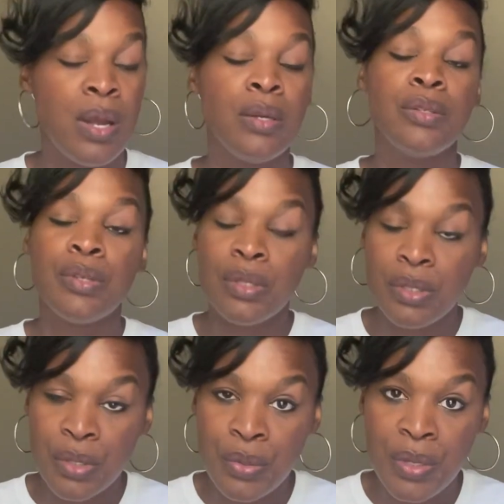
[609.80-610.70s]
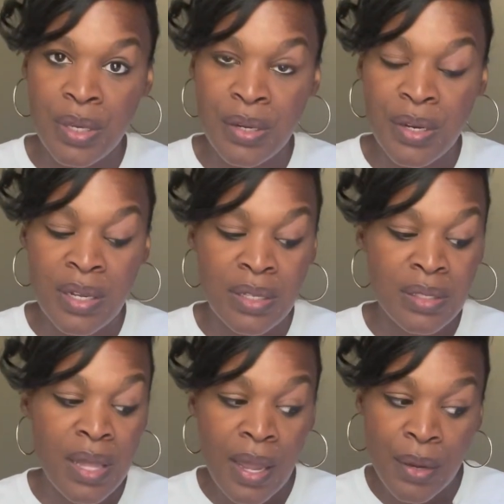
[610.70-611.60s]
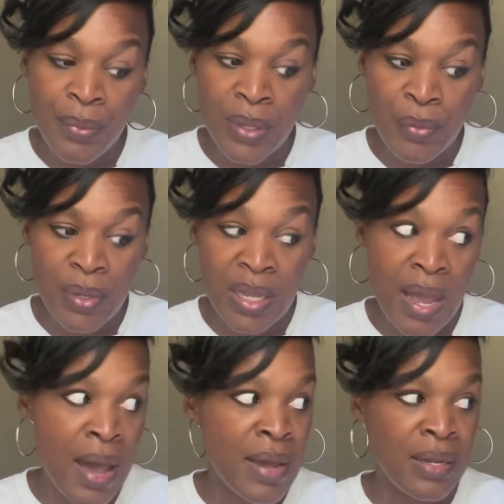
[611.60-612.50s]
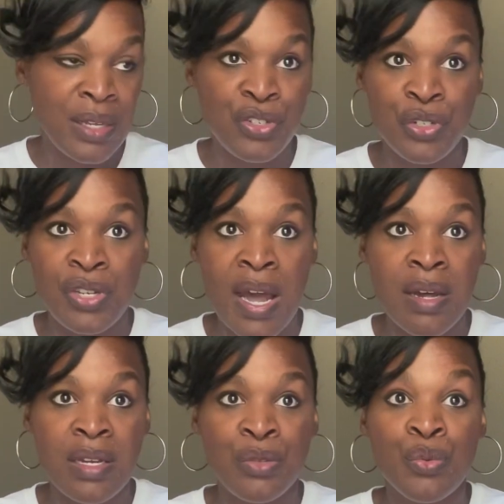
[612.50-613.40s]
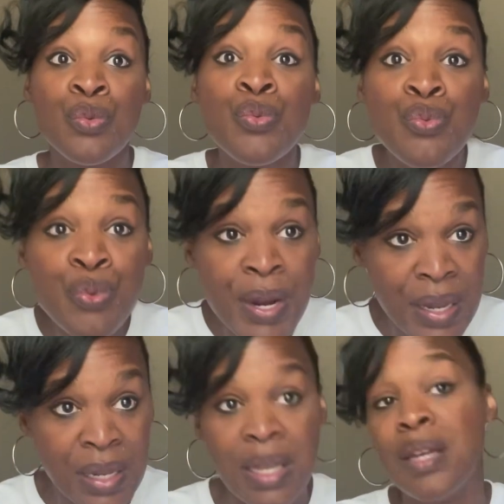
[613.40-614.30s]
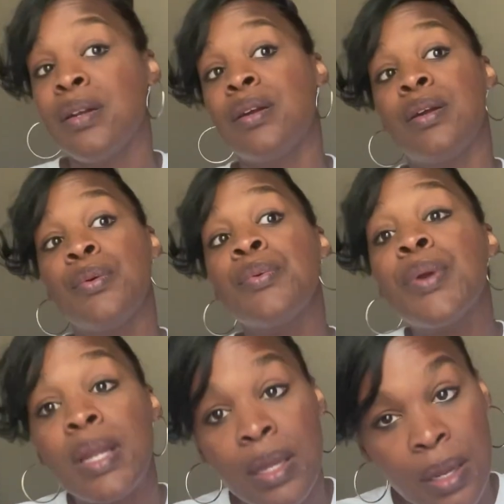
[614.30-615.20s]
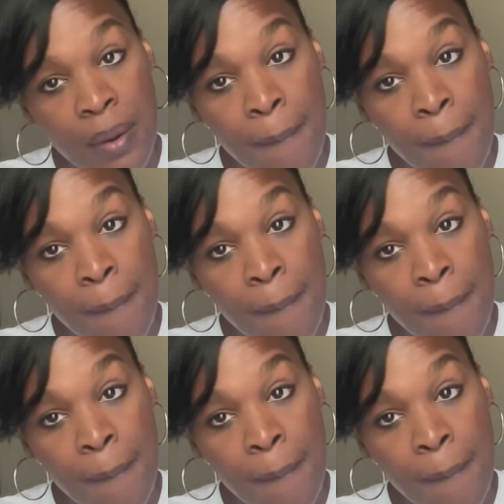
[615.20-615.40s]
during the school year is like really, really odd unless your child is really, really